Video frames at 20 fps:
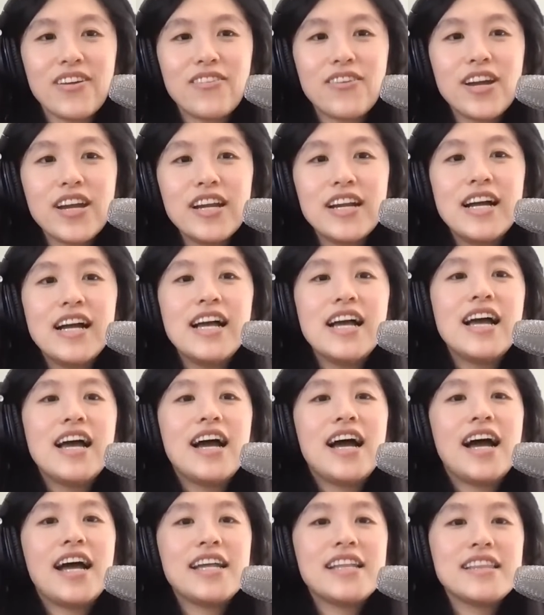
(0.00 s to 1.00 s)
Right?
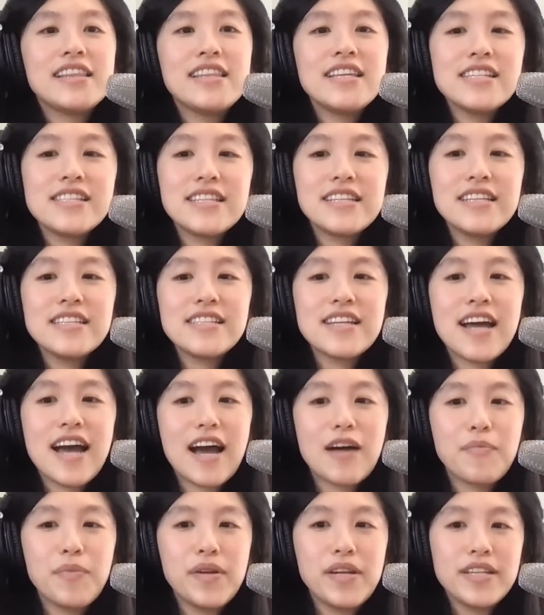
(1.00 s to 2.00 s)
And this needs to
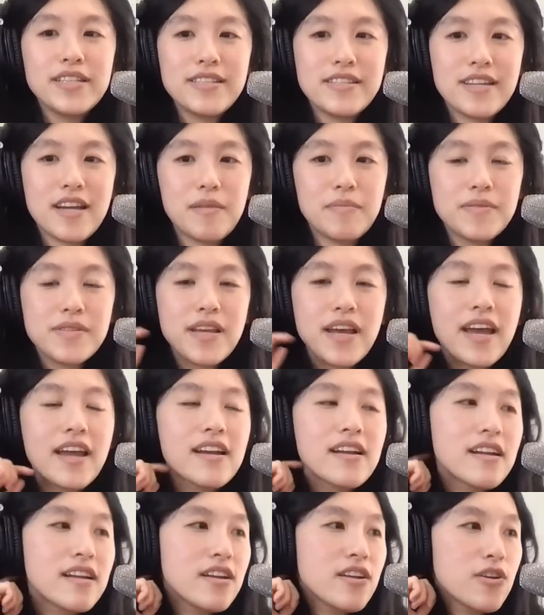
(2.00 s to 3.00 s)
happen in steps.
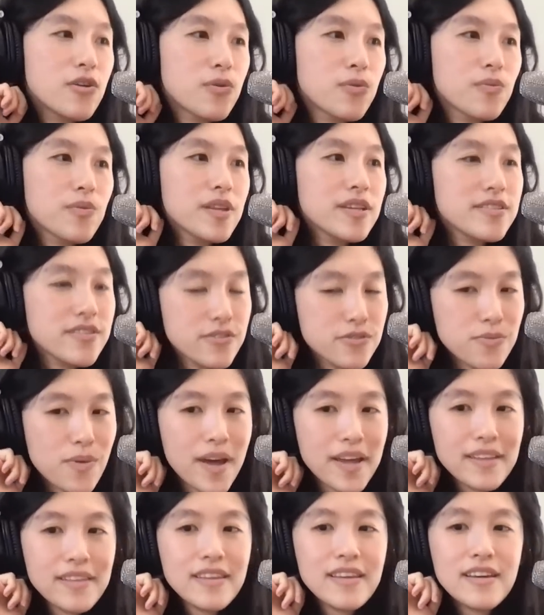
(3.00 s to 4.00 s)
And, you know, this is
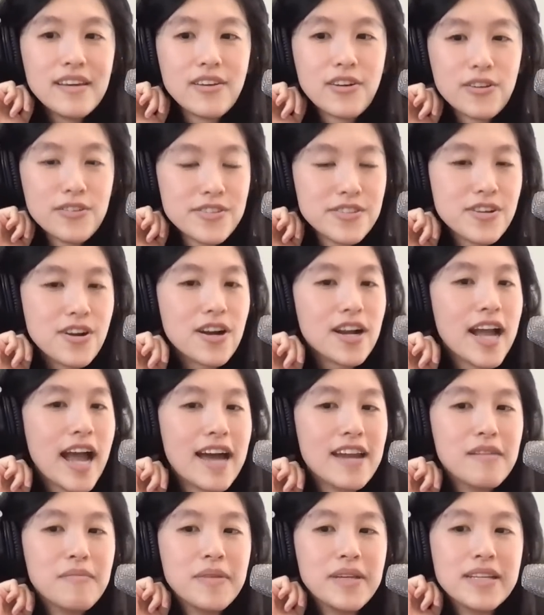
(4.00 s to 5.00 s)
why the Earth Star
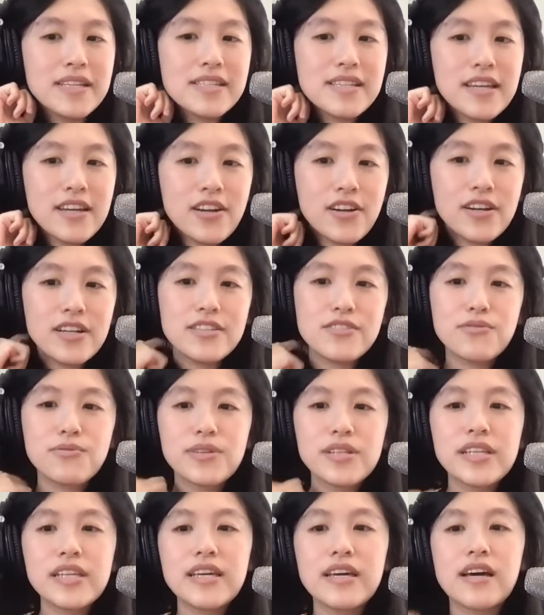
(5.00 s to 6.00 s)
Academy is here. It's
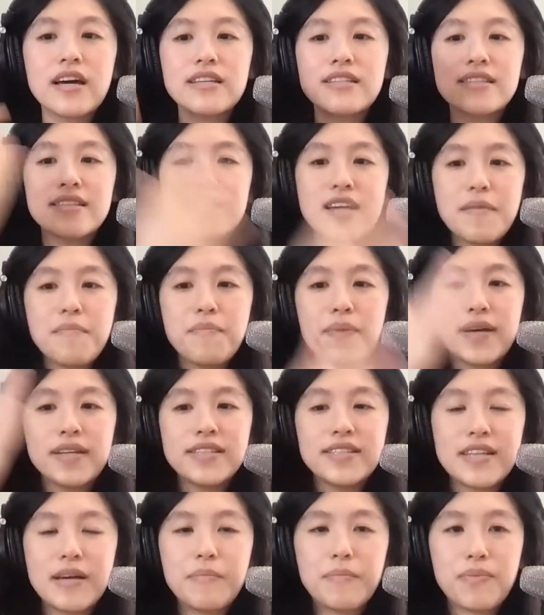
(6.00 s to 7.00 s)
really a
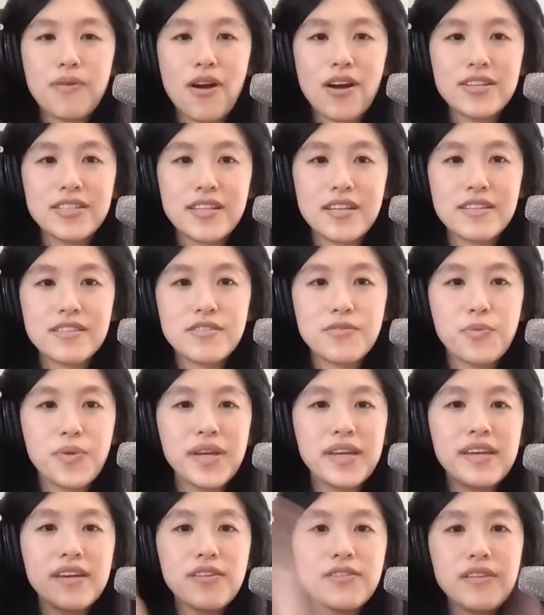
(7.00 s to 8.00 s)
step-by-step process. We
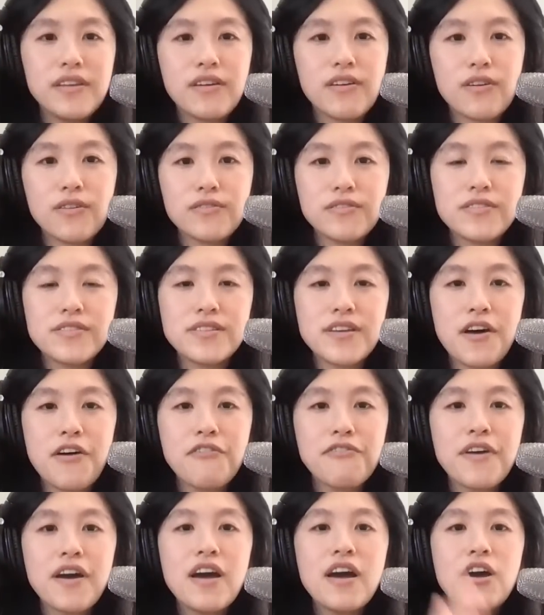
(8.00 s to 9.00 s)
heal the Earth
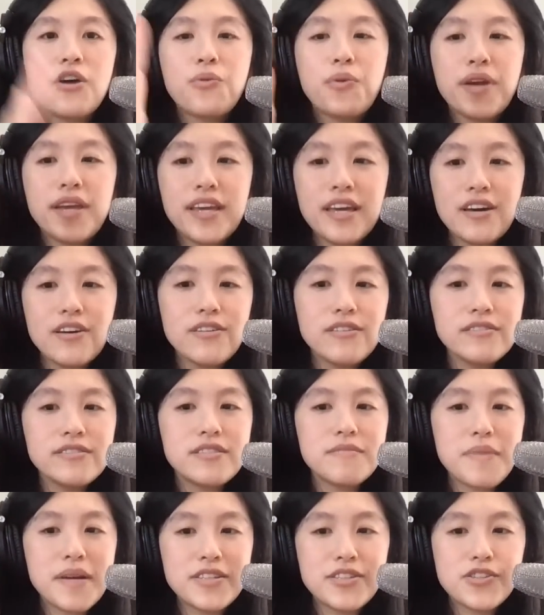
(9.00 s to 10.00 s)
self. We heal
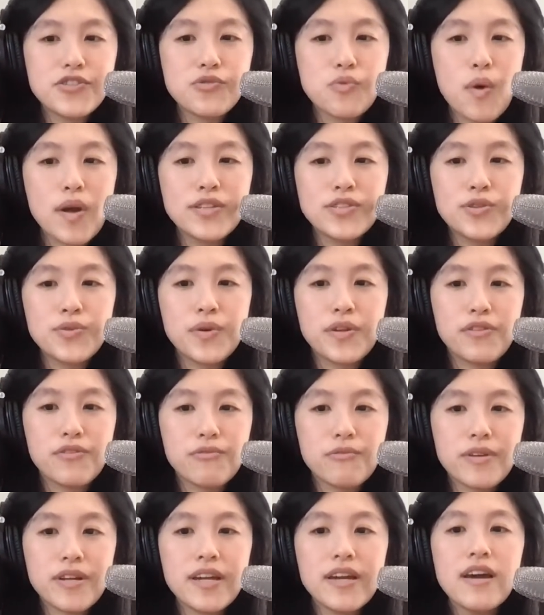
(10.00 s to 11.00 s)
dimensions 1, 2, and
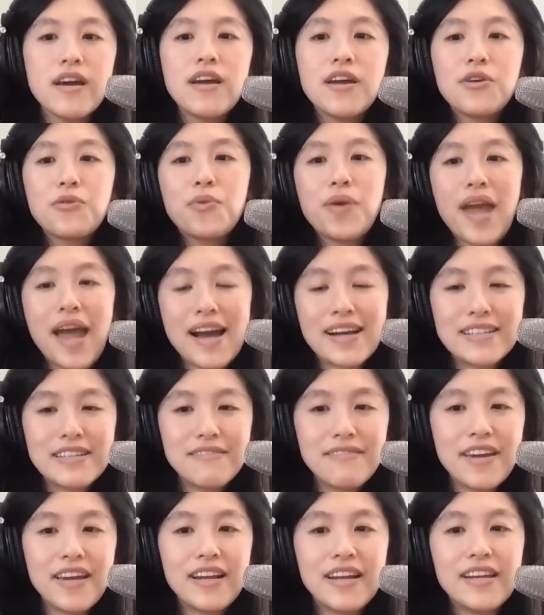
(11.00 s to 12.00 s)
3. We
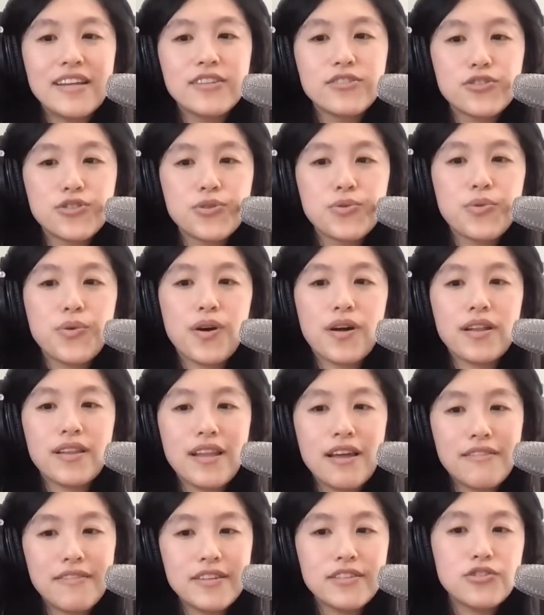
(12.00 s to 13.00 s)
activate into
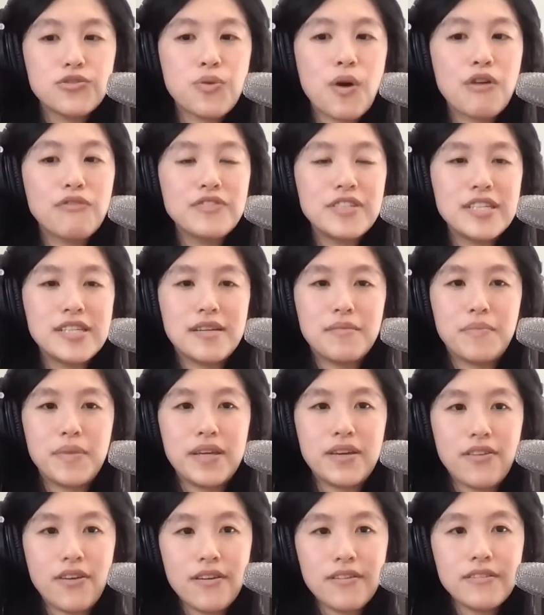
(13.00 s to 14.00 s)
11, 12, D, and
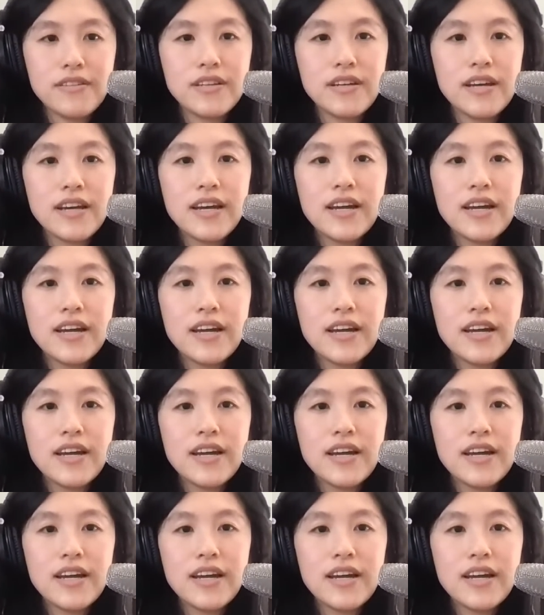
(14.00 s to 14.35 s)
beyond.